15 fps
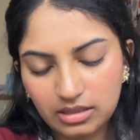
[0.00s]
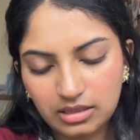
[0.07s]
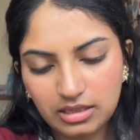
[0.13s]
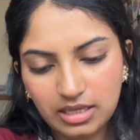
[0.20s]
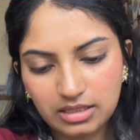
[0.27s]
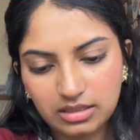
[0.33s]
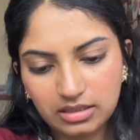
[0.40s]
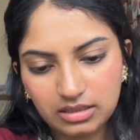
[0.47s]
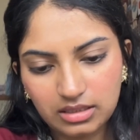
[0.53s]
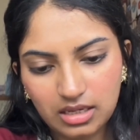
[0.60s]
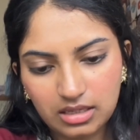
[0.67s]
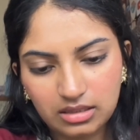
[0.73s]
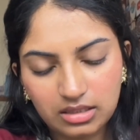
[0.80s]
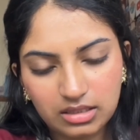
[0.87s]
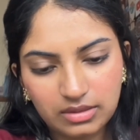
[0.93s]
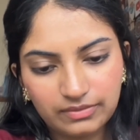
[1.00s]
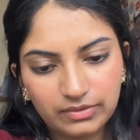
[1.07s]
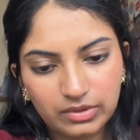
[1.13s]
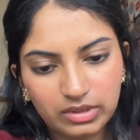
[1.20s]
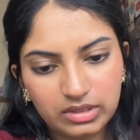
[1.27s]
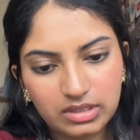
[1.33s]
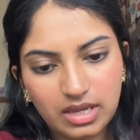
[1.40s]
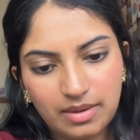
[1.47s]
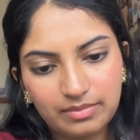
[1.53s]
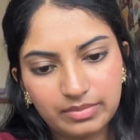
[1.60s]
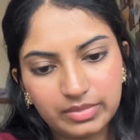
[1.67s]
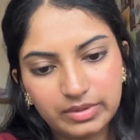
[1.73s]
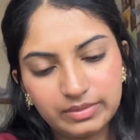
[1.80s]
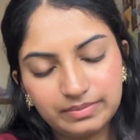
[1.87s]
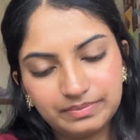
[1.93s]
Let's take this for
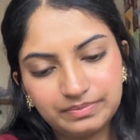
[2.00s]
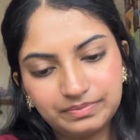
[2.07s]
example.